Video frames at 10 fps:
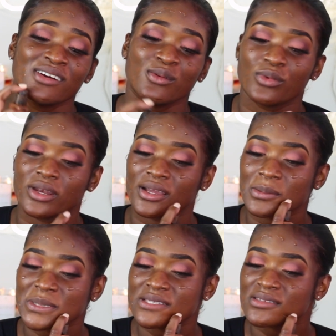when it
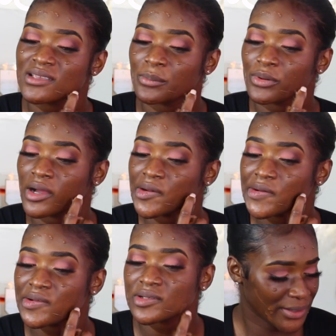comes to skin
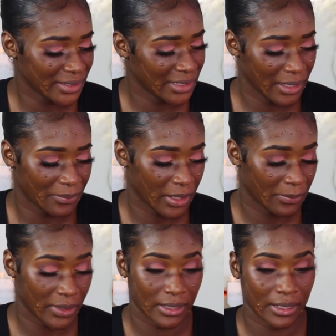products. But yeah,
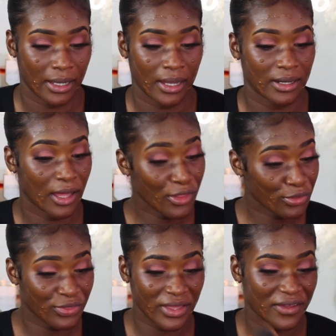baby, another
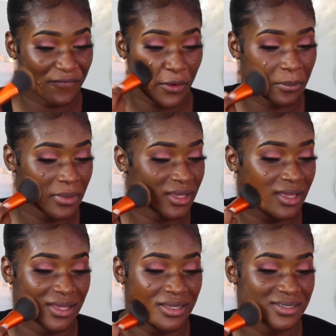thing for me
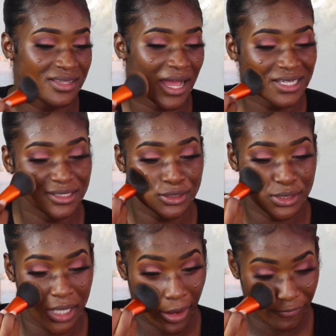is I just
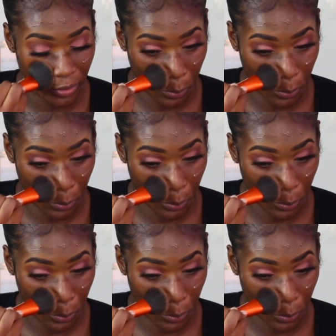never